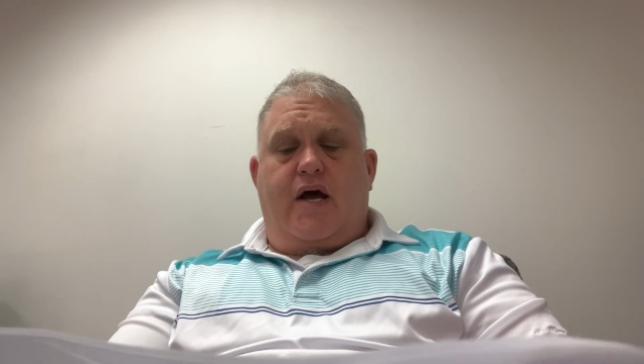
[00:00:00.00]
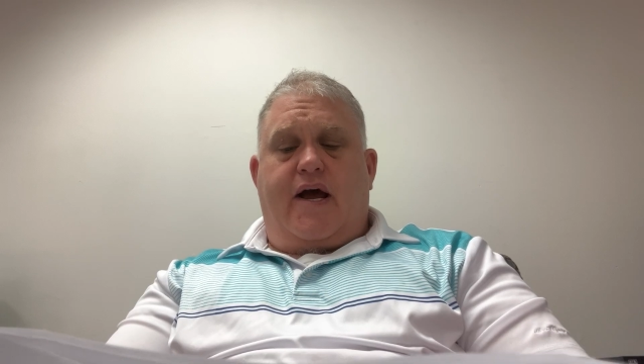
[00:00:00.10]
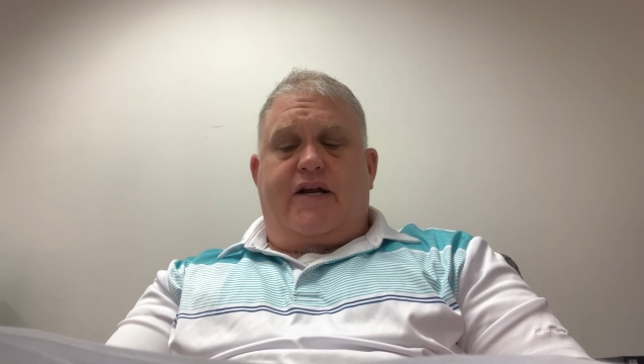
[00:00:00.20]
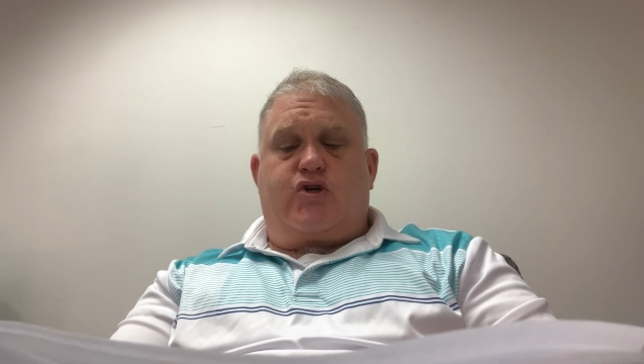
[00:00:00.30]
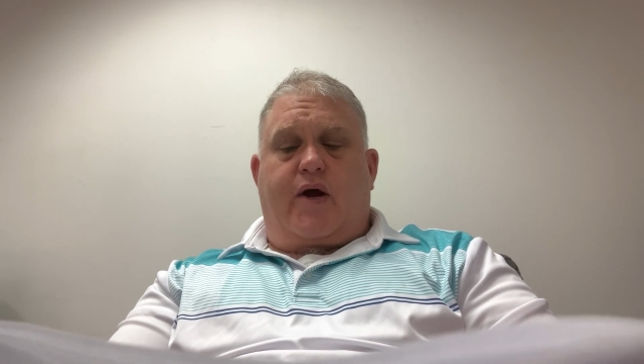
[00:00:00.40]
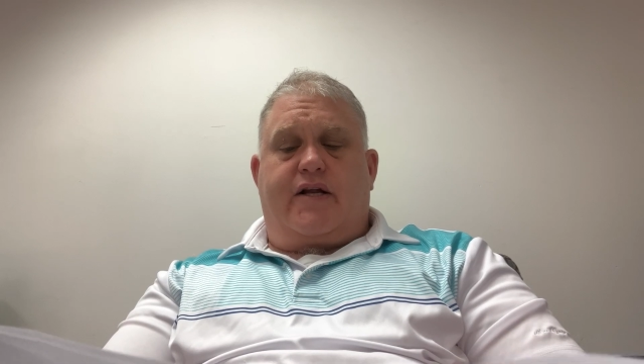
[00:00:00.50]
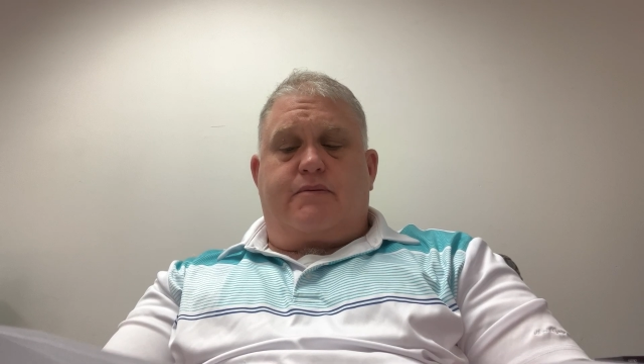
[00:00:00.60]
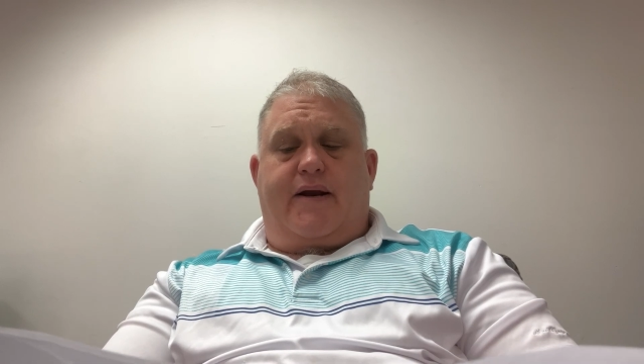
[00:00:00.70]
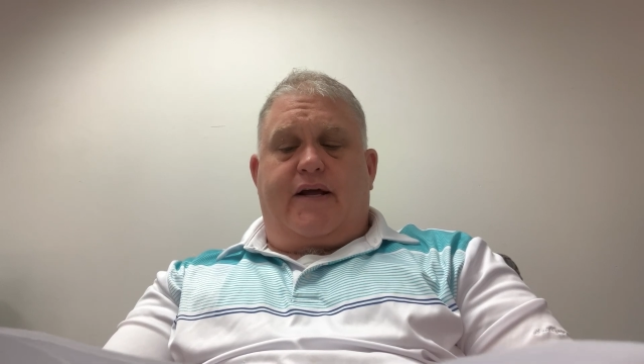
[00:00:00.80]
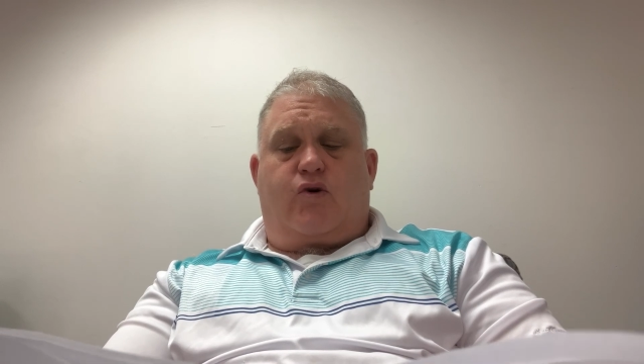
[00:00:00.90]
and
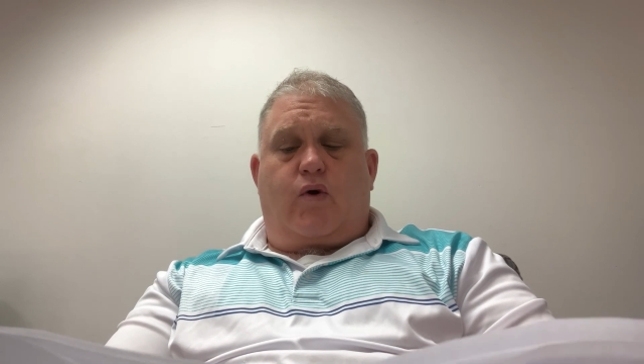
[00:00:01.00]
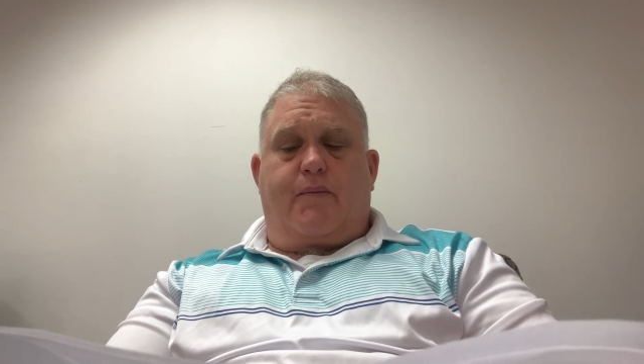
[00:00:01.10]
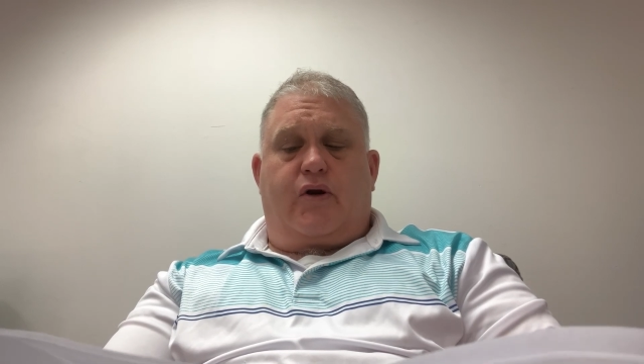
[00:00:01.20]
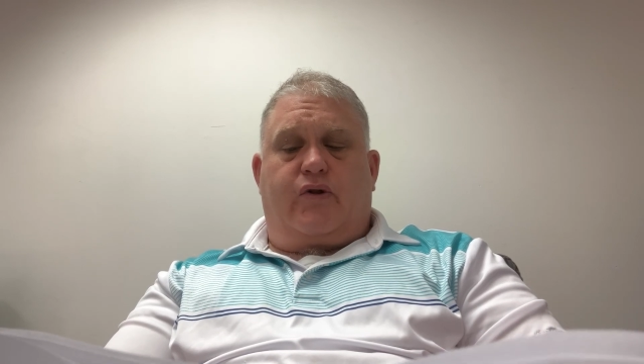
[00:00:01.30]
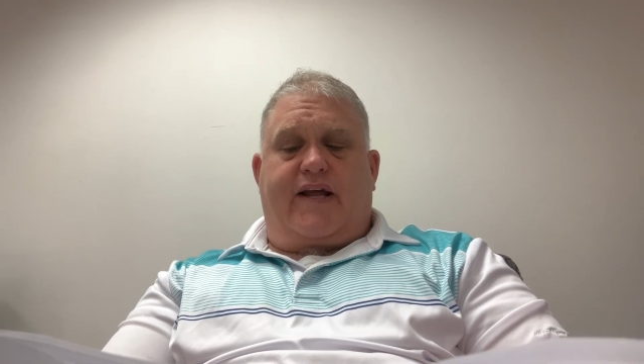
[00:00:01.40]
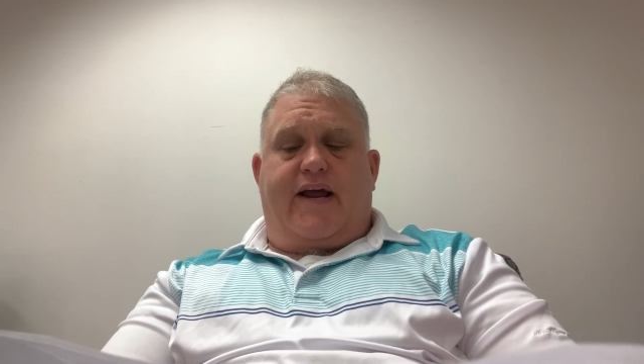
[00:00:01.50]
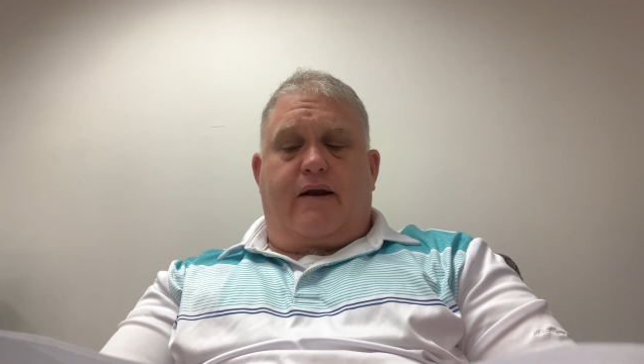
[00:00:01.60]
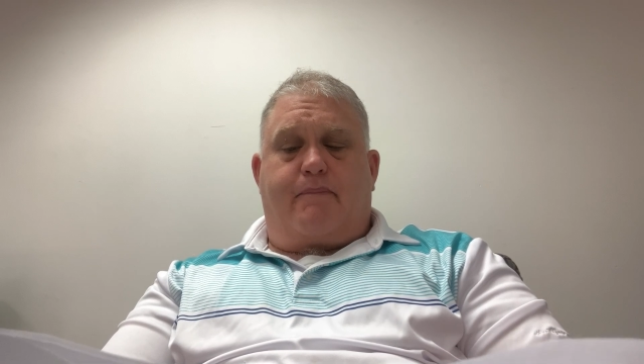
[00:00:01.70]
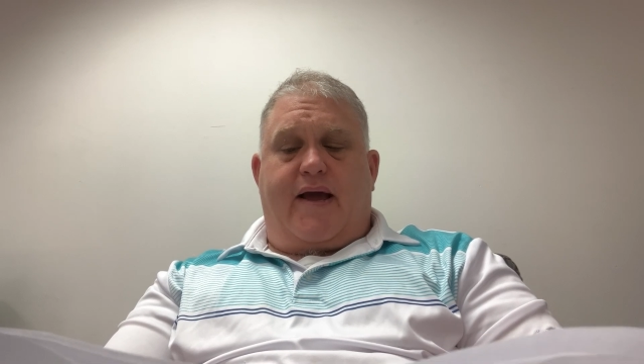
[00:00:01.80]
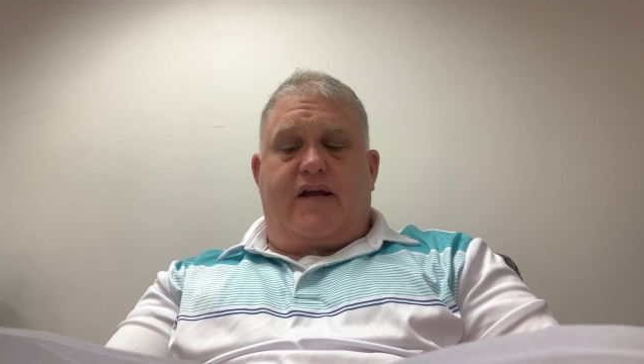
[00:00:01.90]
transmitting criminal
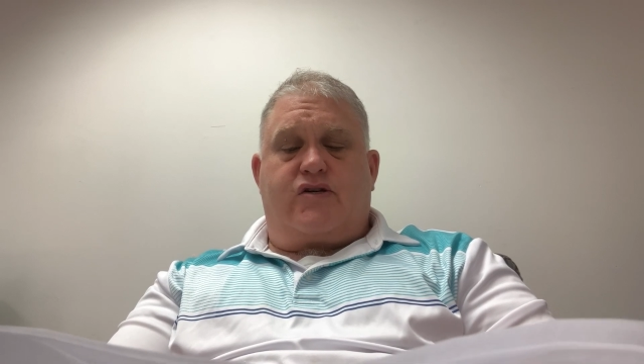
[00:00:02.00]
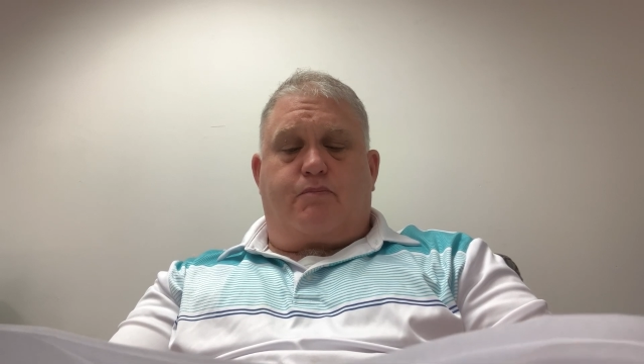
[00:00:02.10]
database